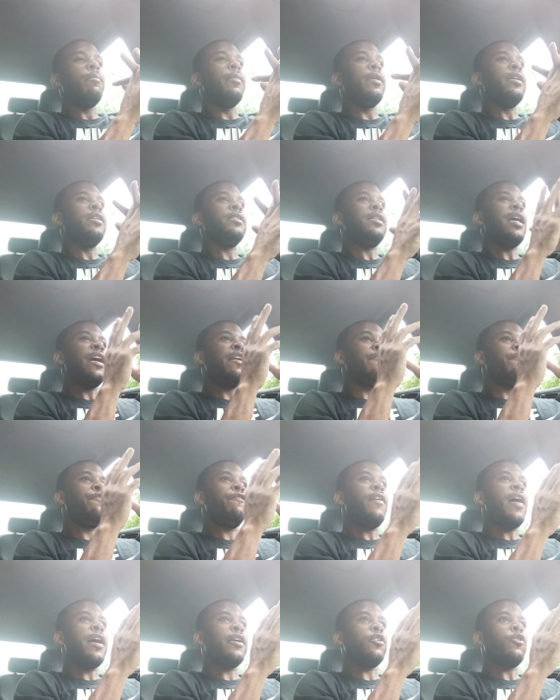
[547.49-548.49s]
But is that a
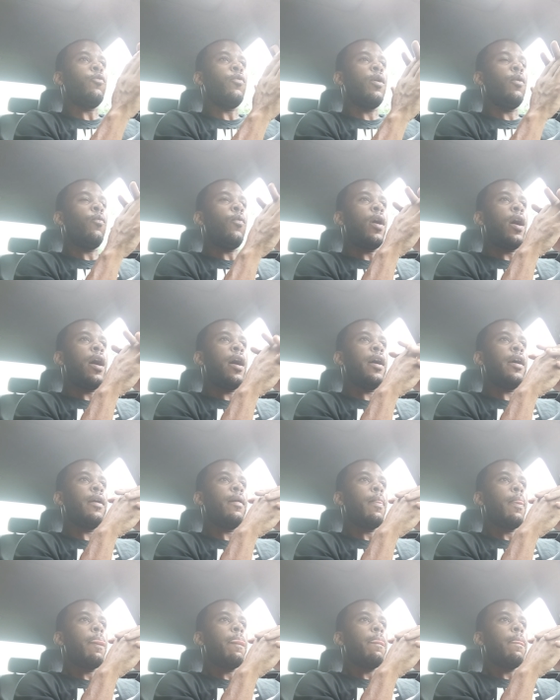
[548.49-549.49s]
factor in why
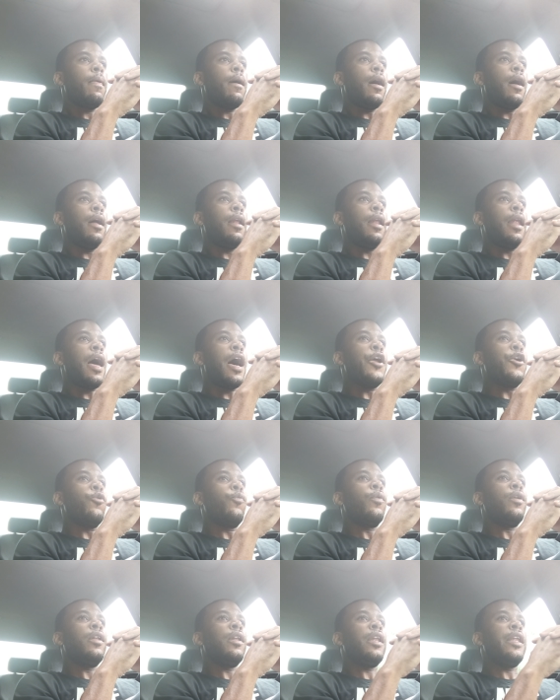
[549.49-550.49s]
a lot
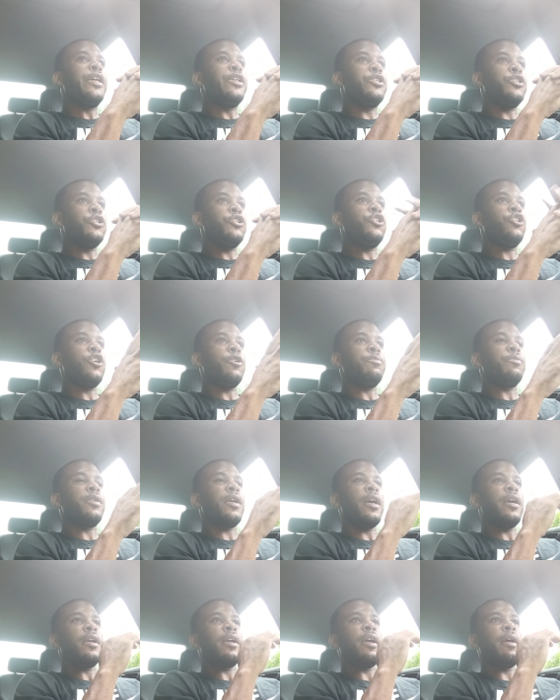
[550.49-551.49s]
of relationships
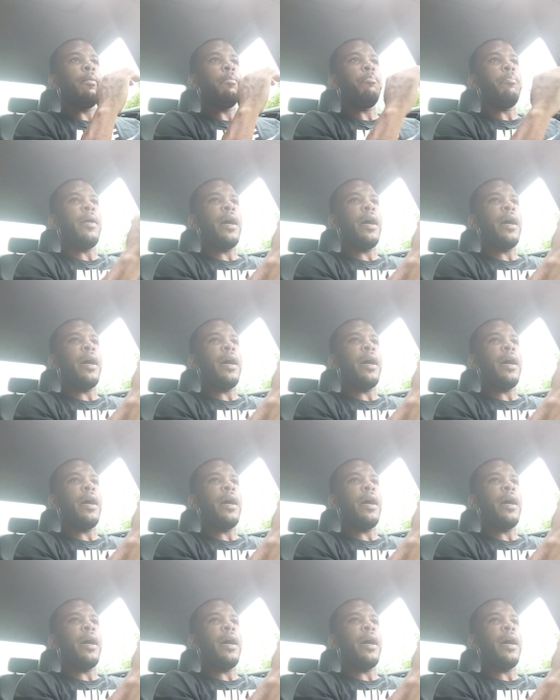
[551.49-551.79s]
can't get